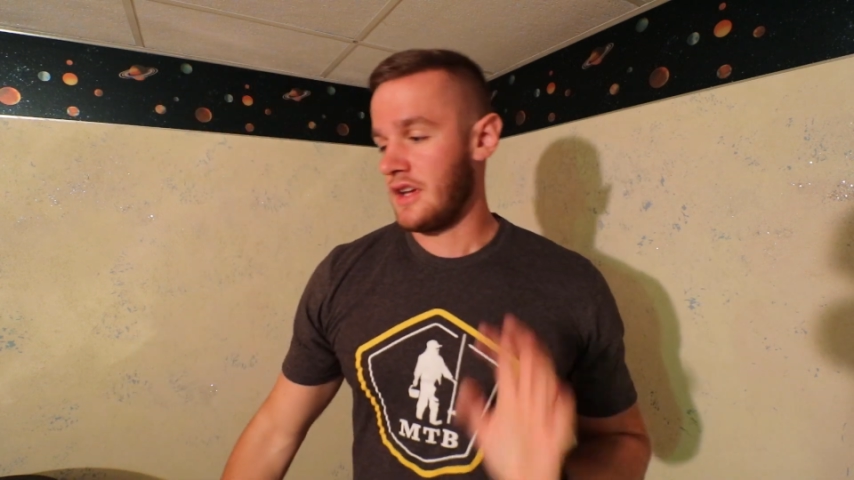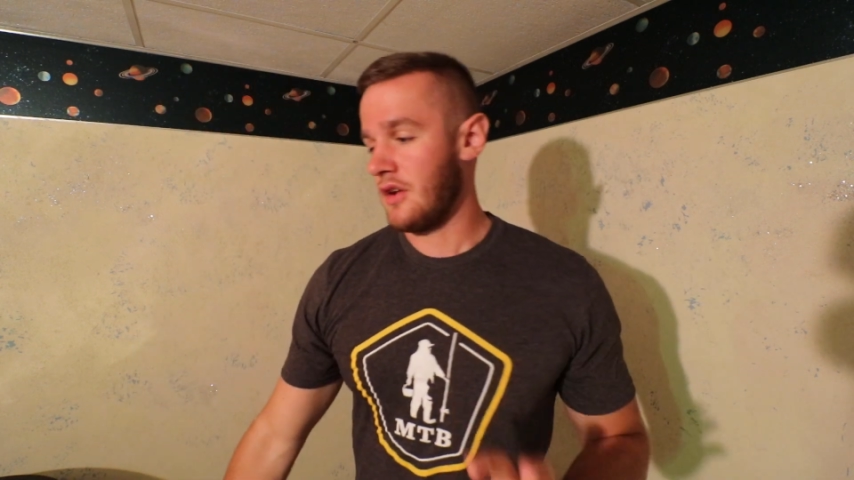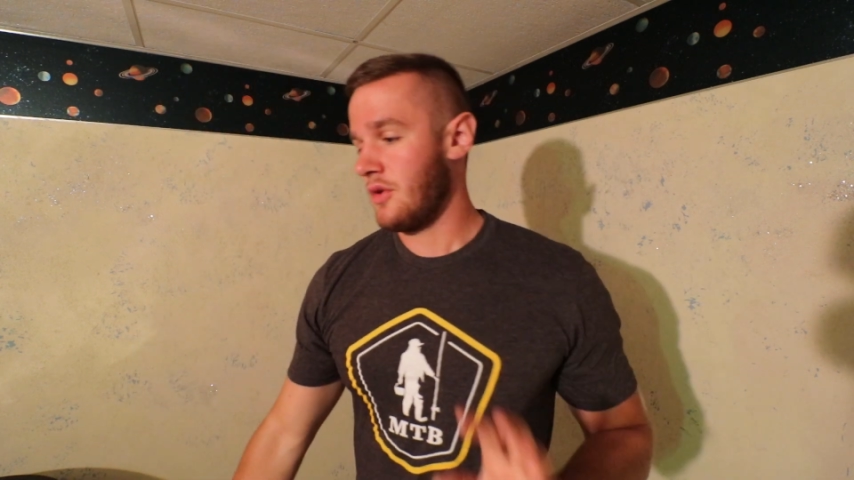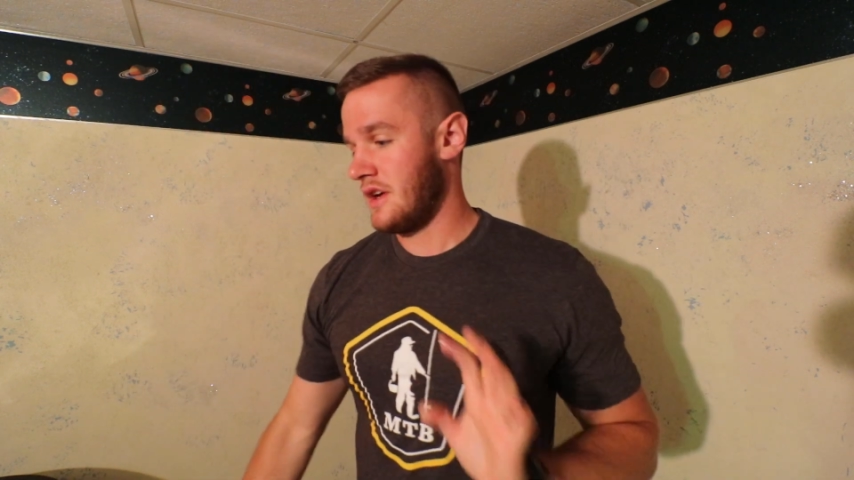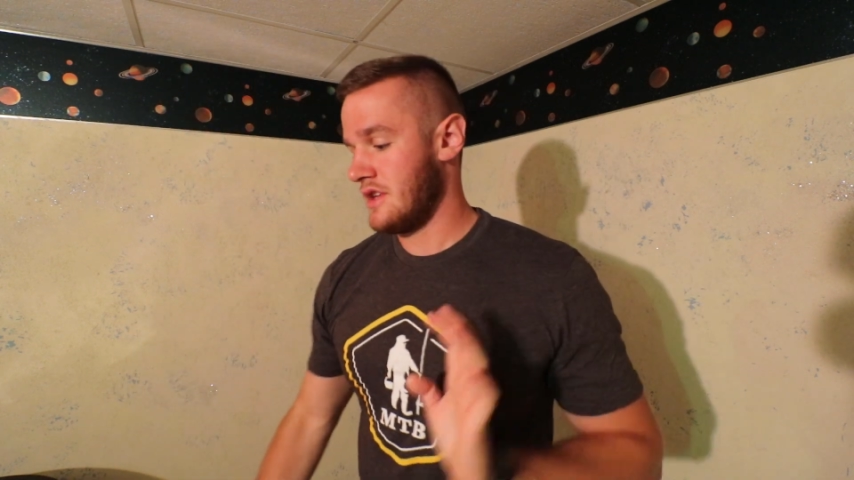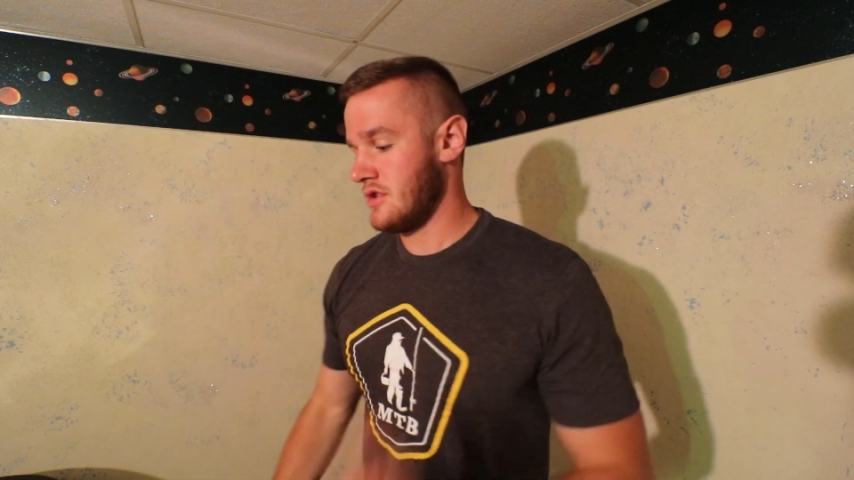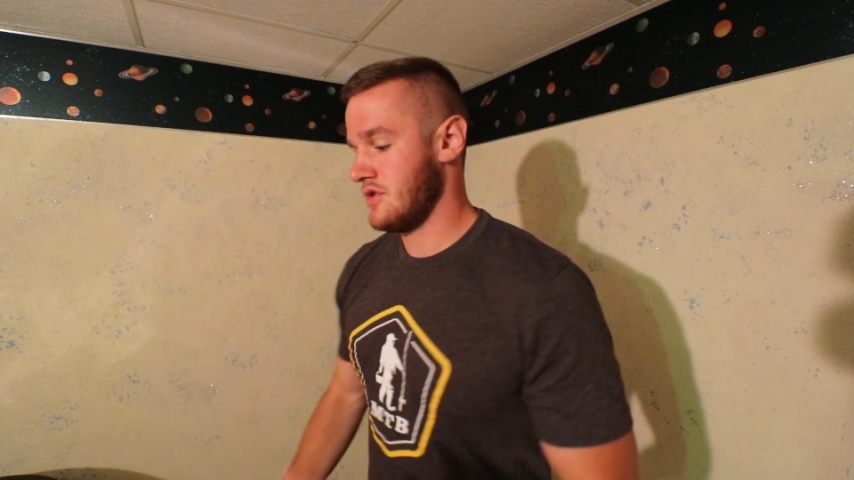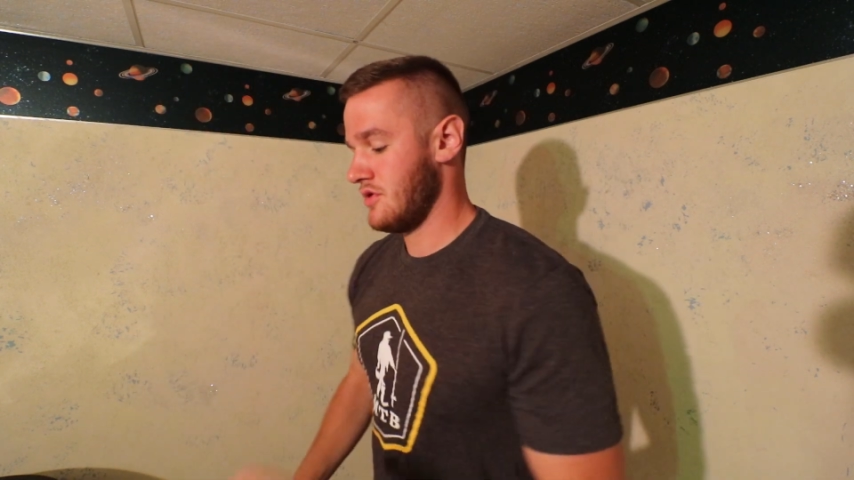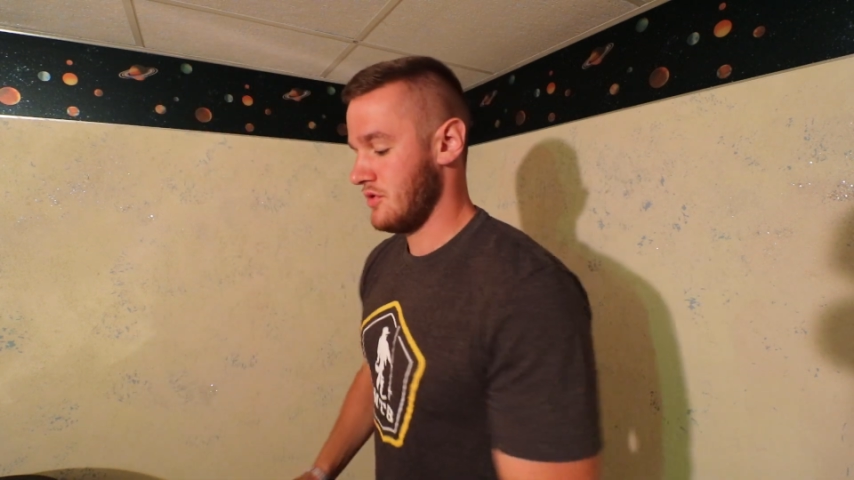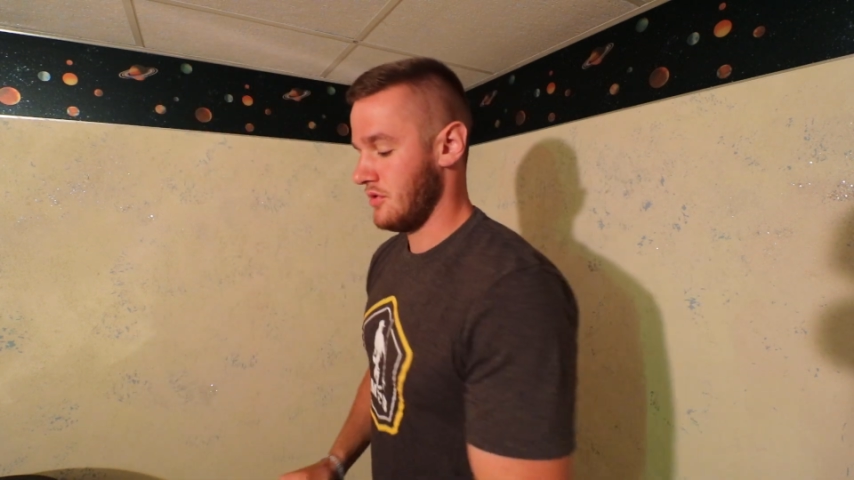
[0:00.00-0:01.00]
to go
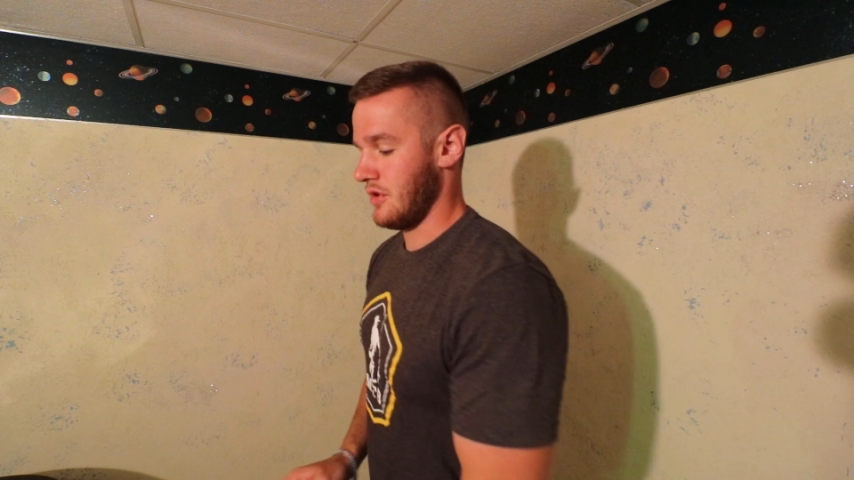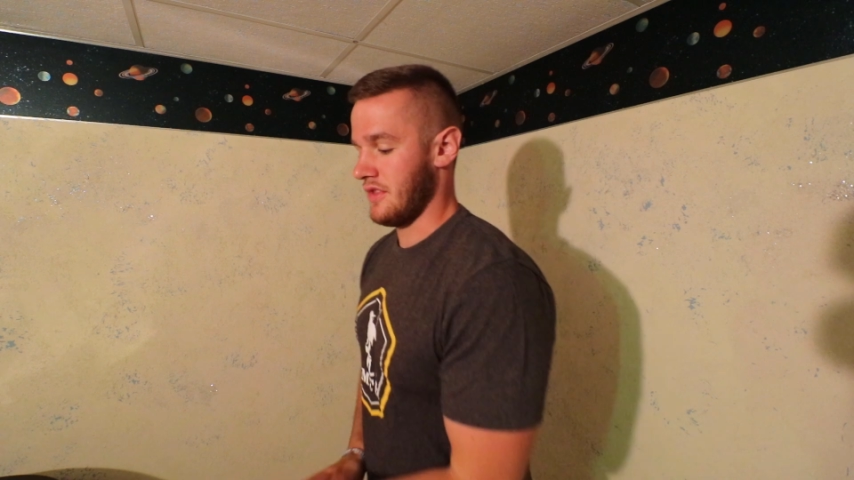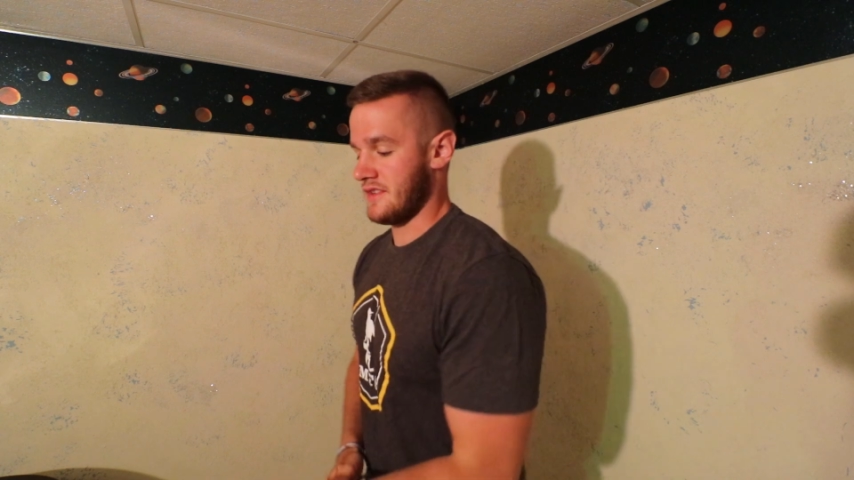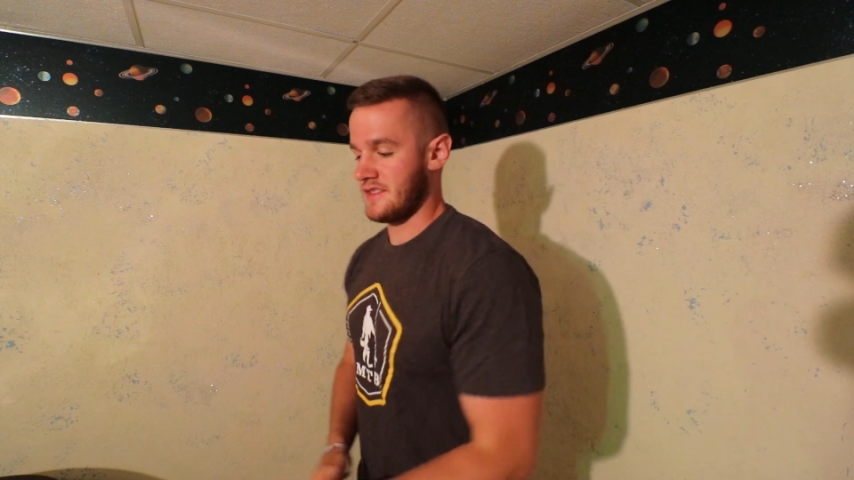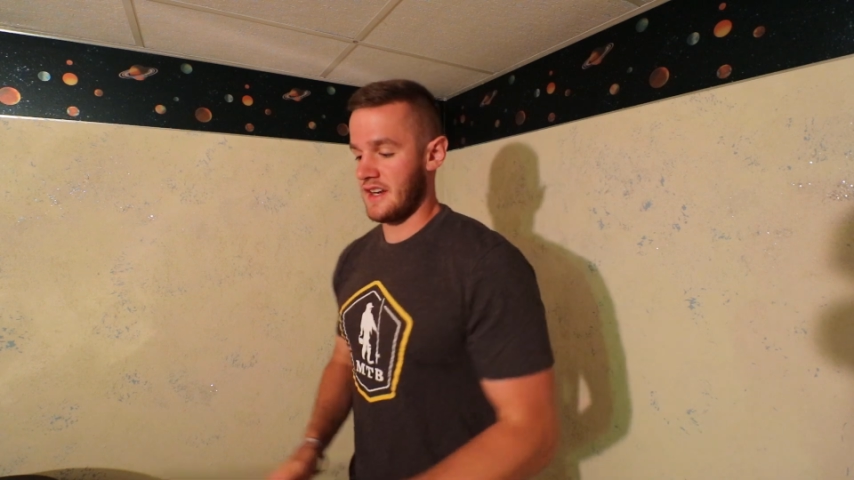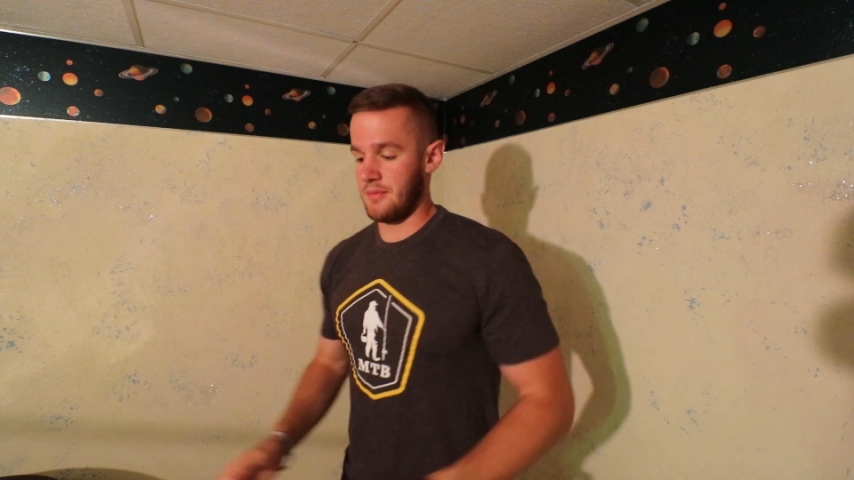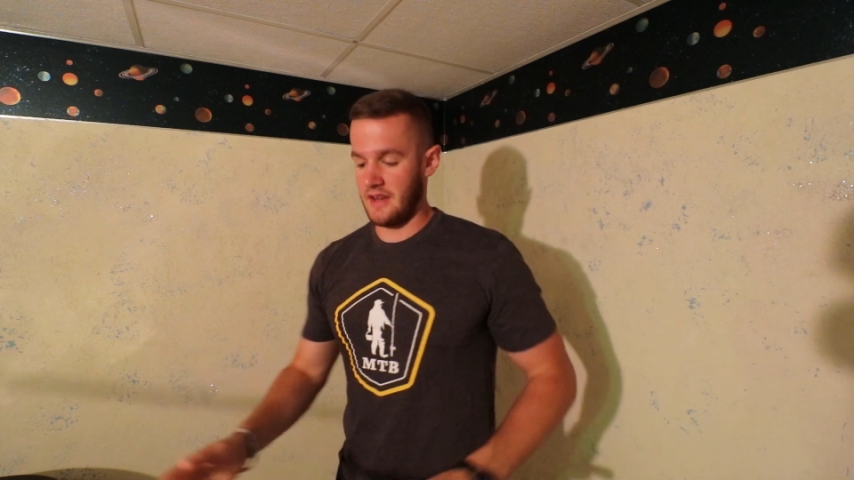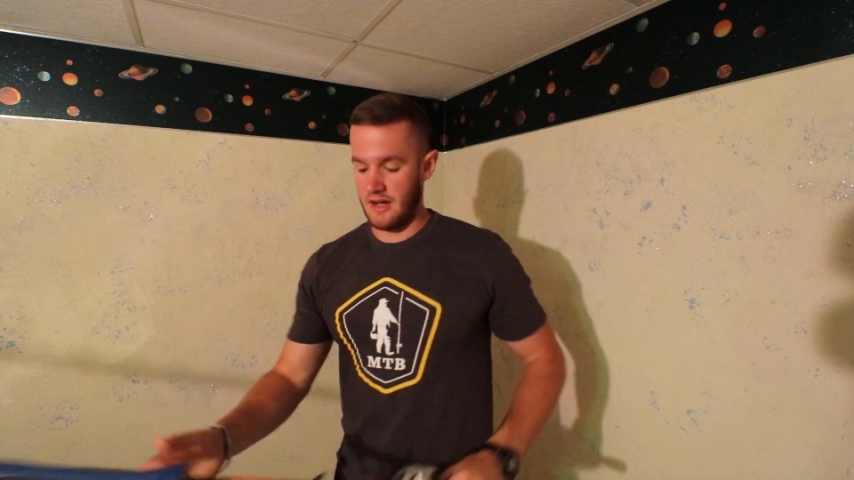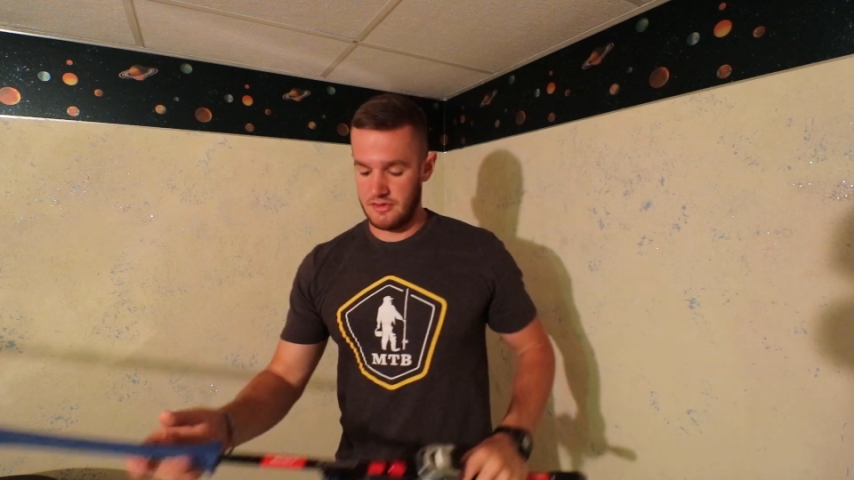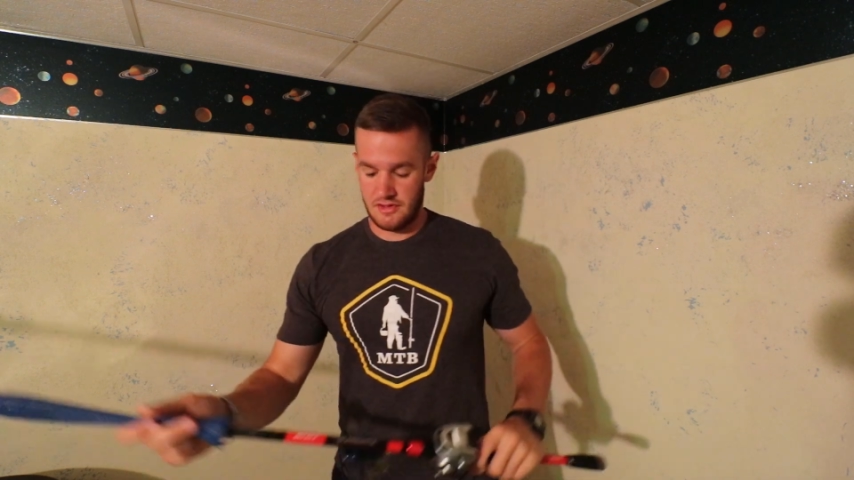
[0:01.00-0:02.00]
into the setup that
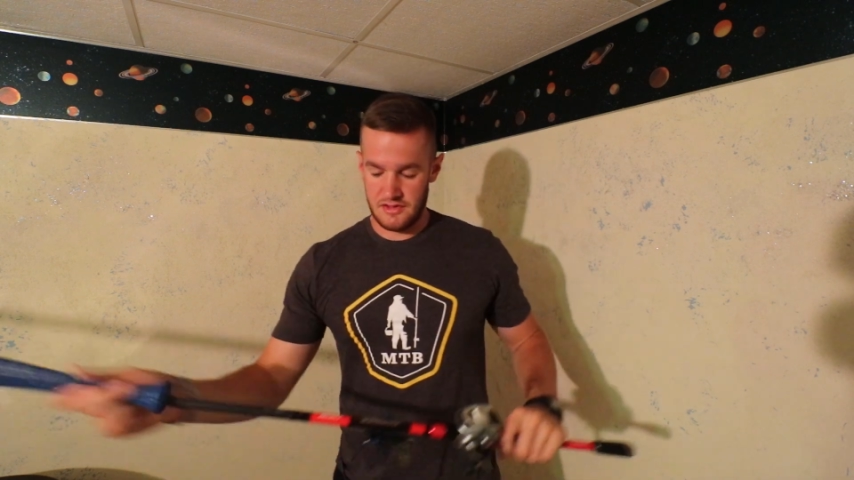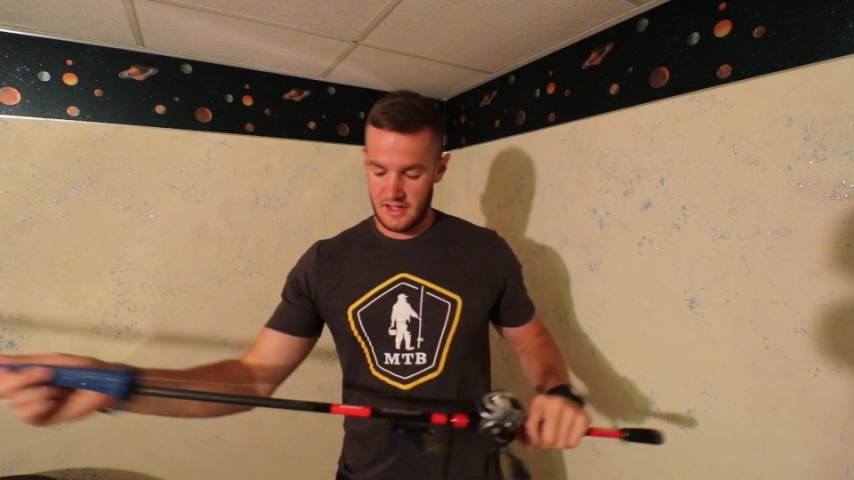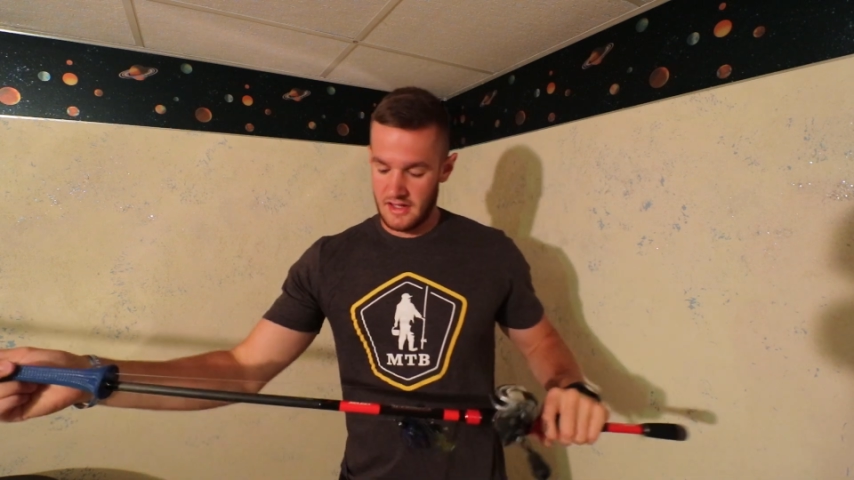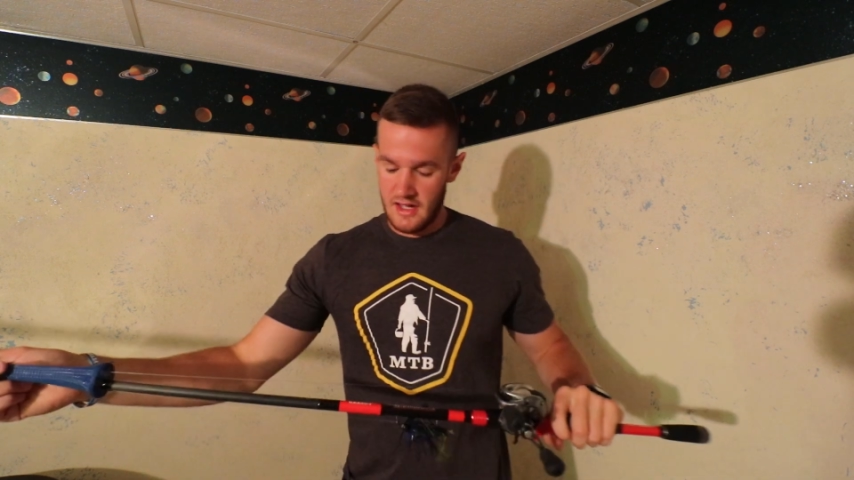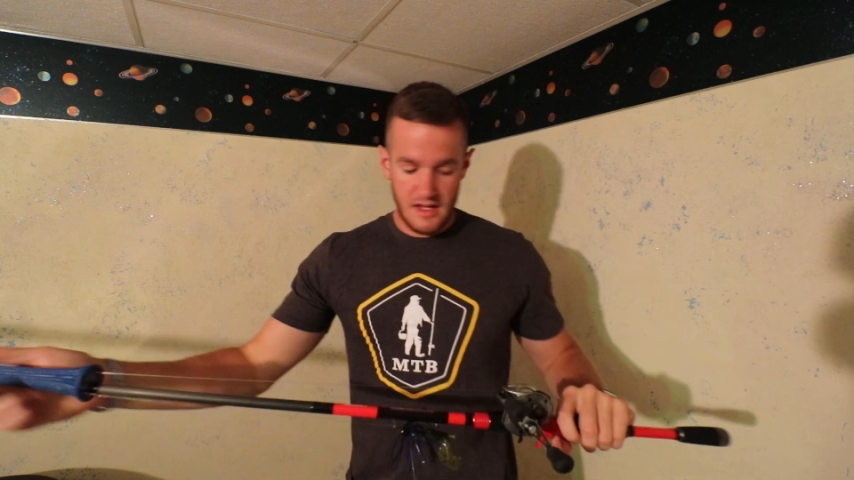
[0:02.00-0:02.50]
I was using.